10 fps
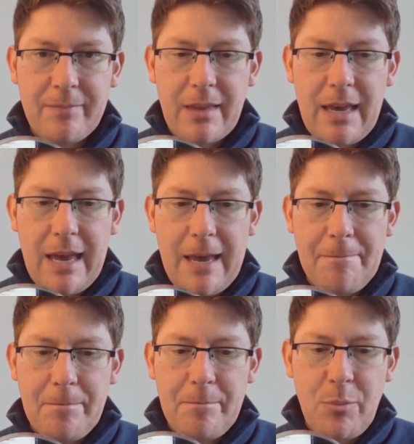
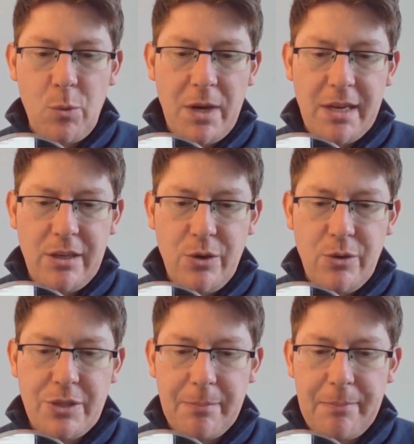But we can
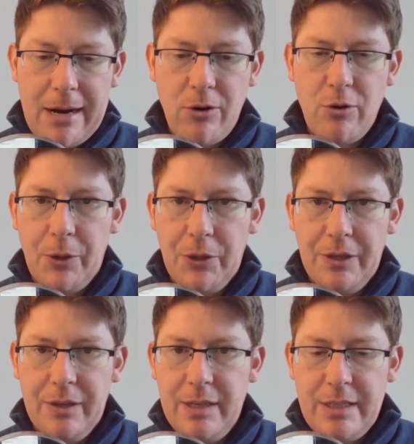use the power
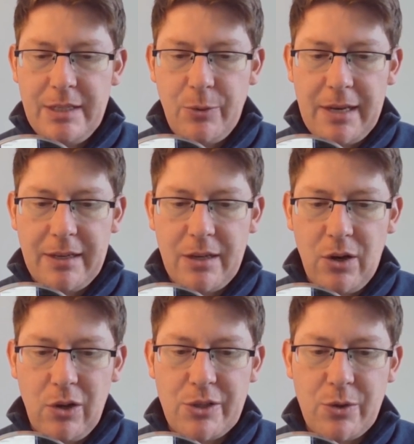button to end a
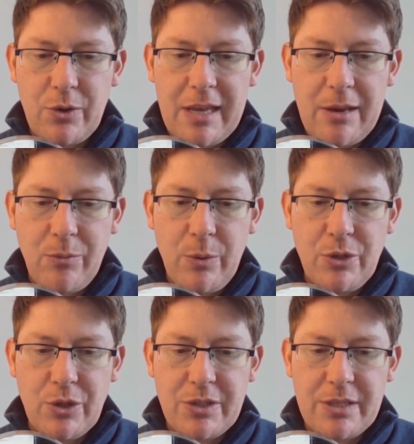call. So again, we
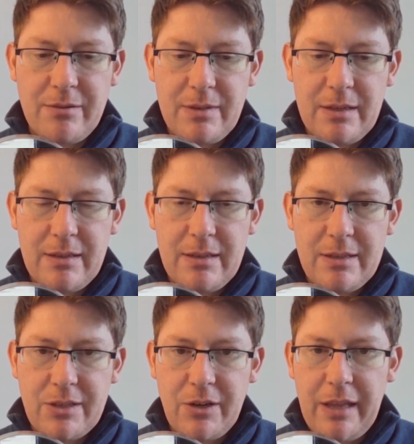would just
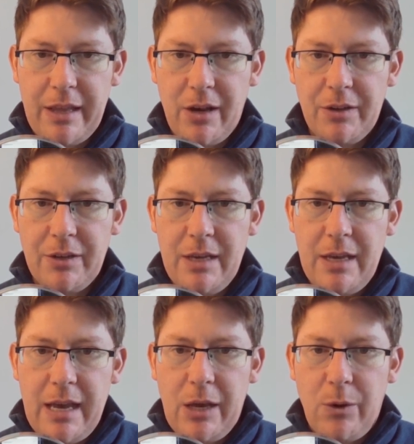turn that on.
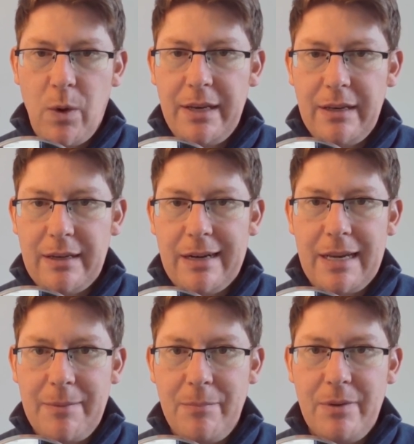And when
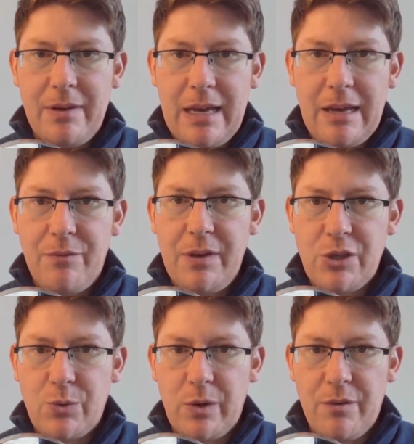I'm
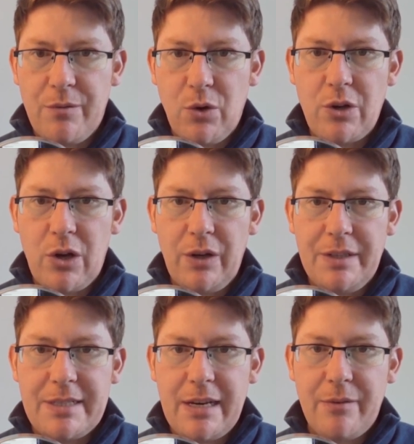finished with a phone call,
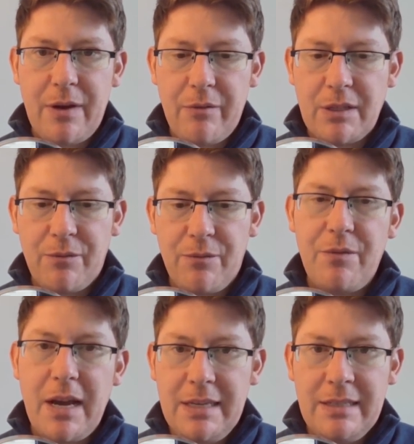instead of having to
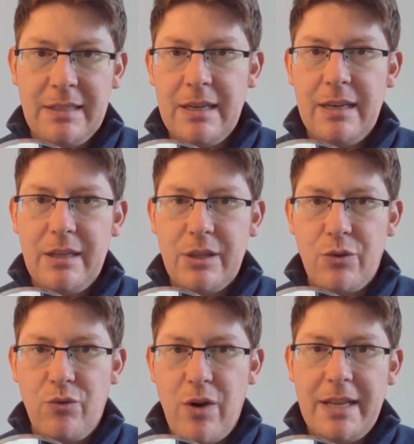find the
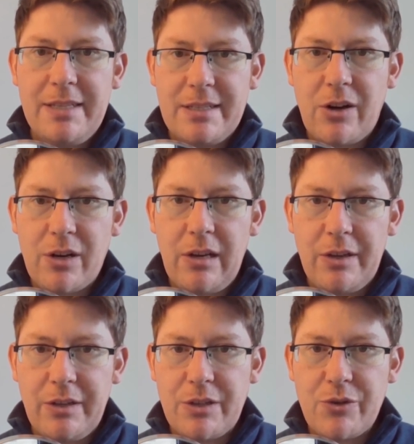red circle
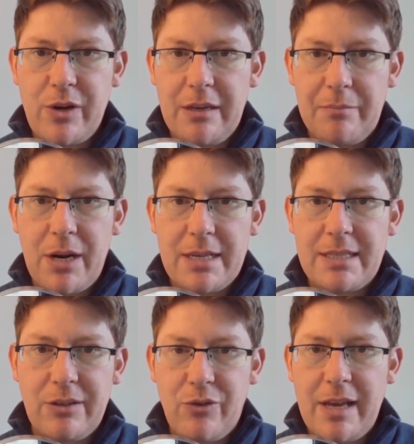on the screen and
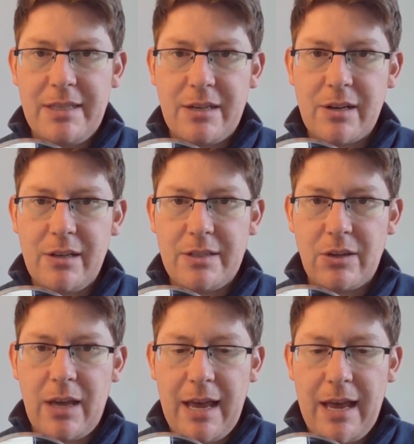pressing the red circle
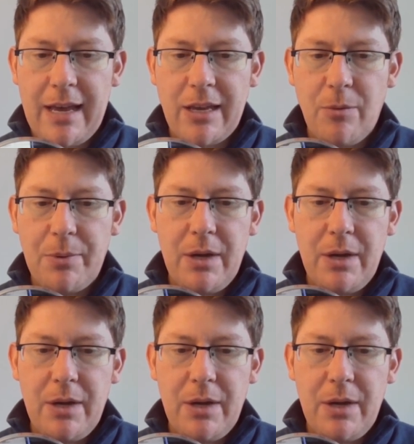to hang up,